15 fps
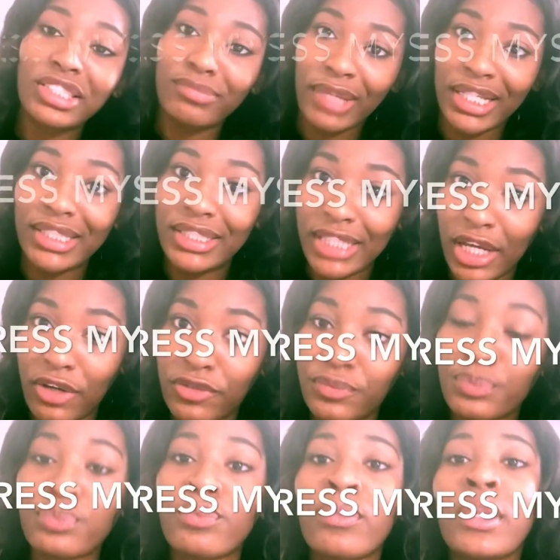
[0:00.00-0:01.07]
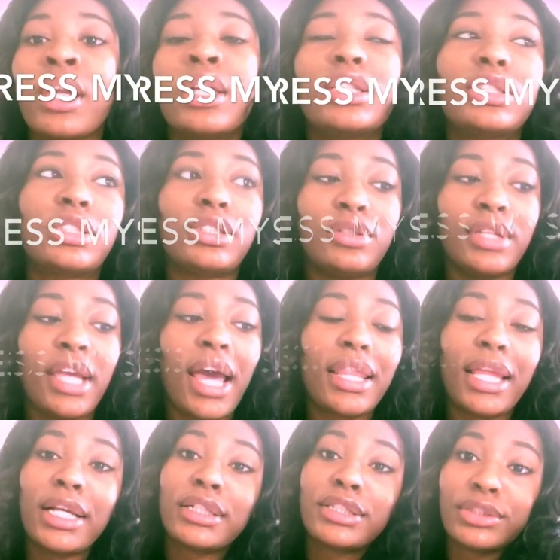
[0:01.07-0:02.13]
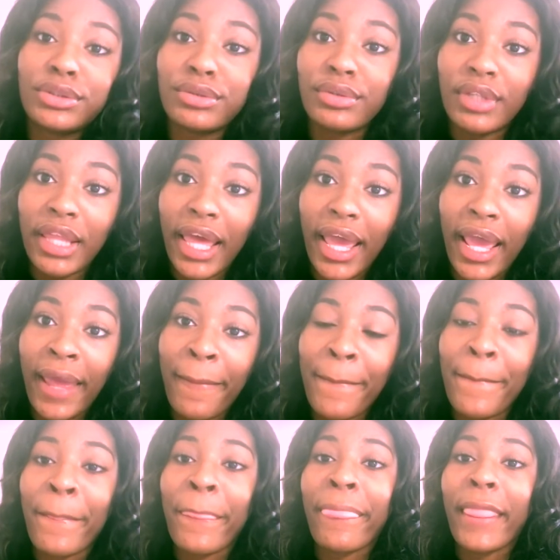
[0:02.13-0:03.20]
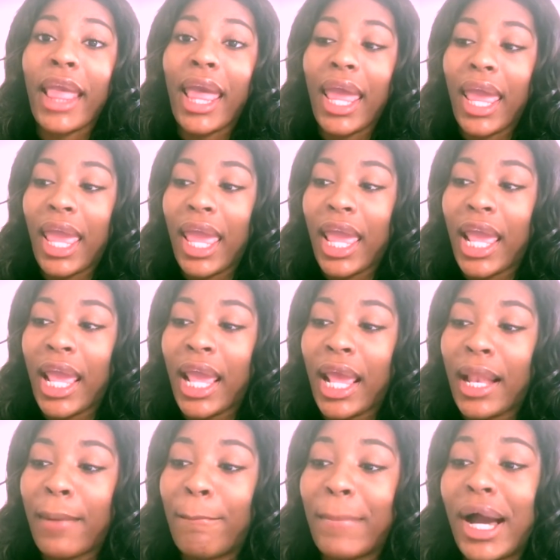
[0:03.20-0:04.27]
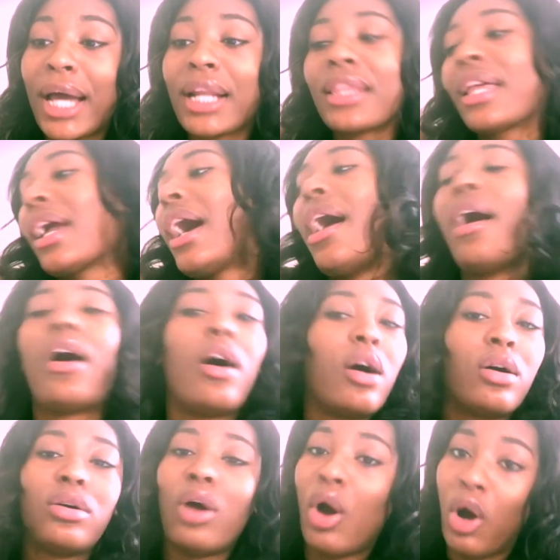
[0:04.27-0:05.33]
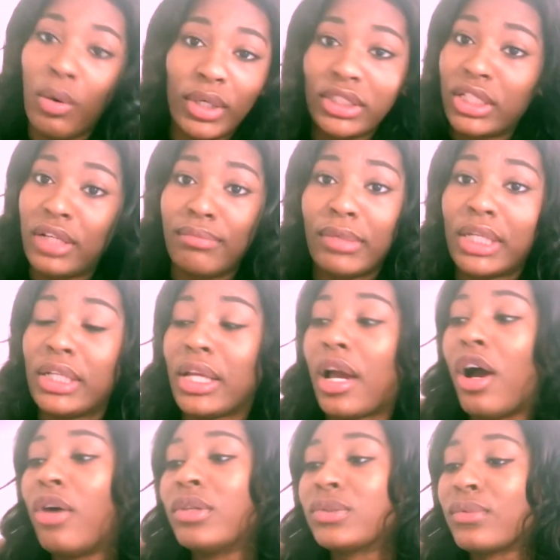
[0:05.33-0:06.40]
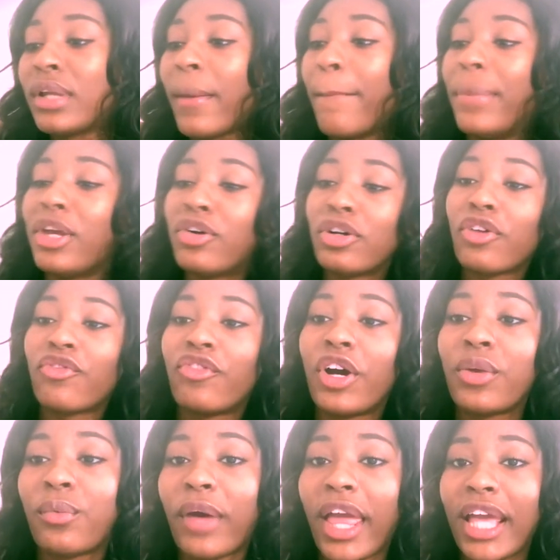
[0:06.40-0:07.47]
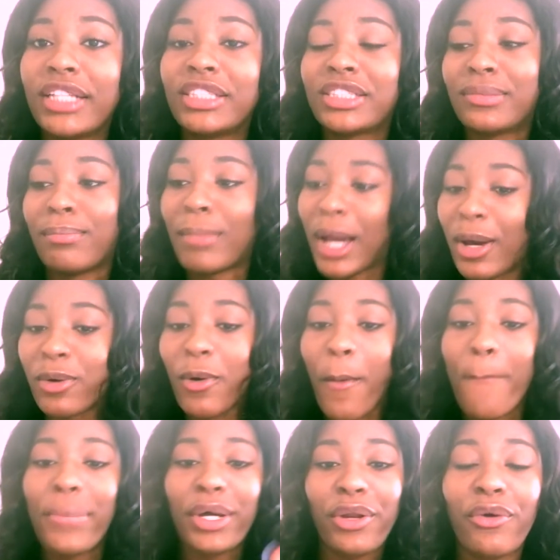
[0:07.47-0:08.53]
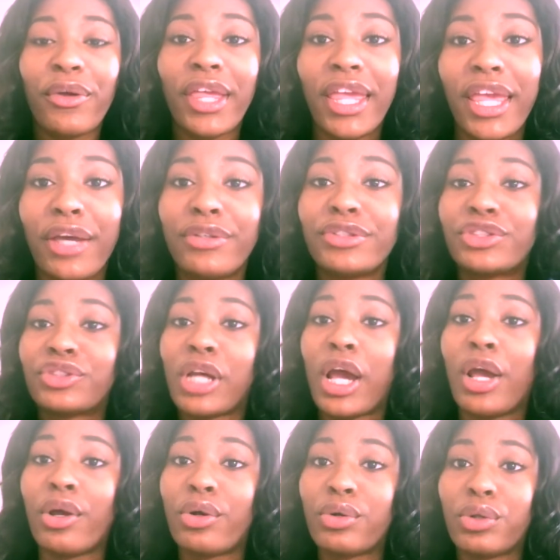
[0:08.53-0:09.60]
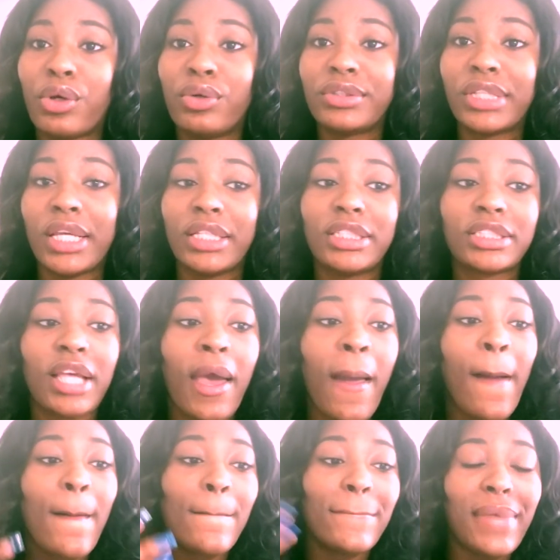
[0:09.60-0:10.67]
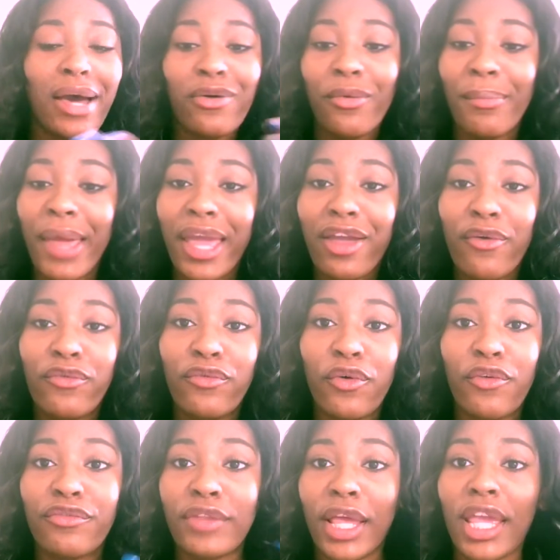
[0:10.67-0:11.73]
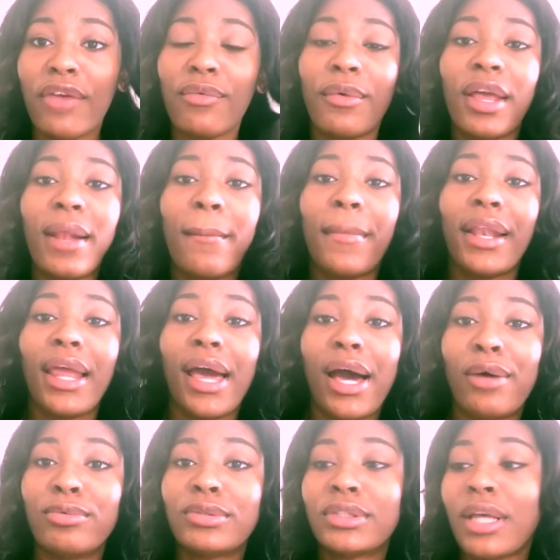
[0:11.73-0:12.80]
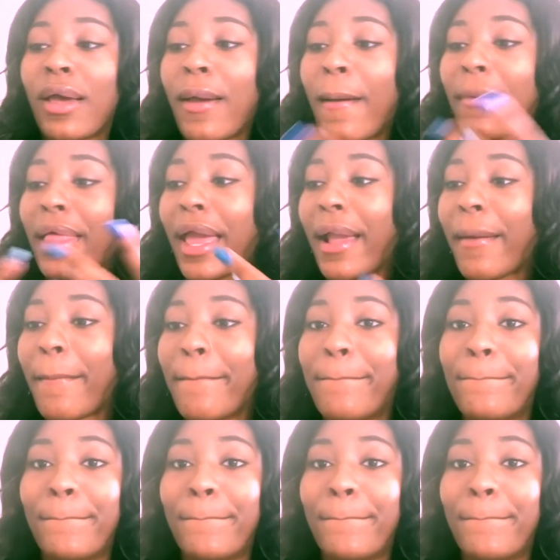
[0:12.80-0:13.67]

So yeah, I like to do that. And modeling, I always love modeling. I always want to be on a runway and just model, put on heels, try on clothes, and just model back and forth. Like, even when I'm in the house, like, getting dressed for the day, I'll